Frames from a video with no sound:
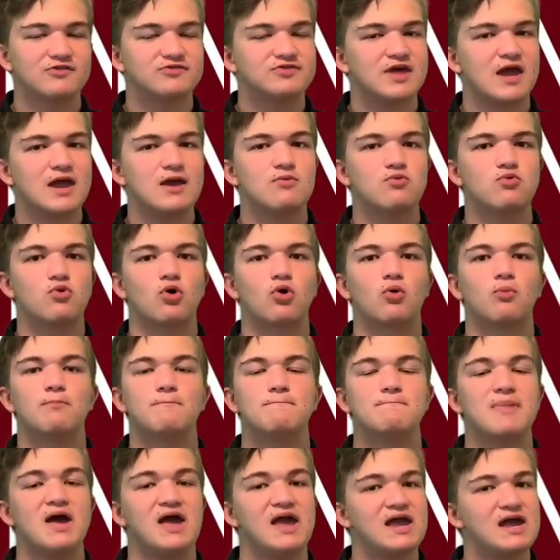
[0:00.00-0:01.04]
They were,
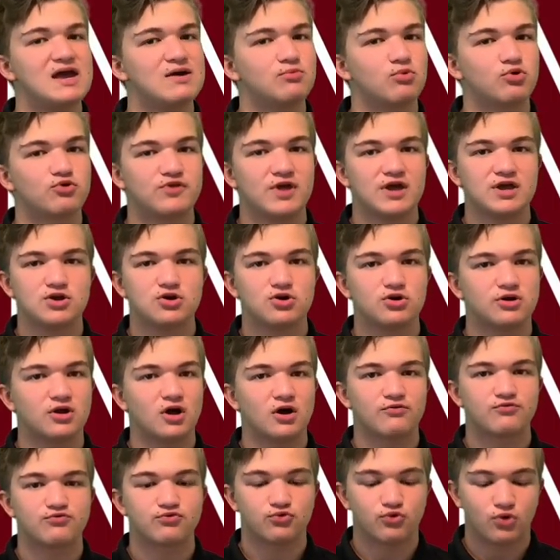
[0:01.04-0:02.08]
man, were they good up
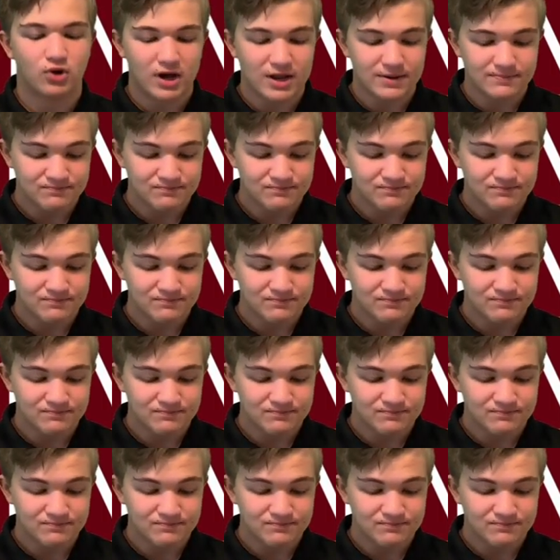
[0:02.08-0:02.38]
front.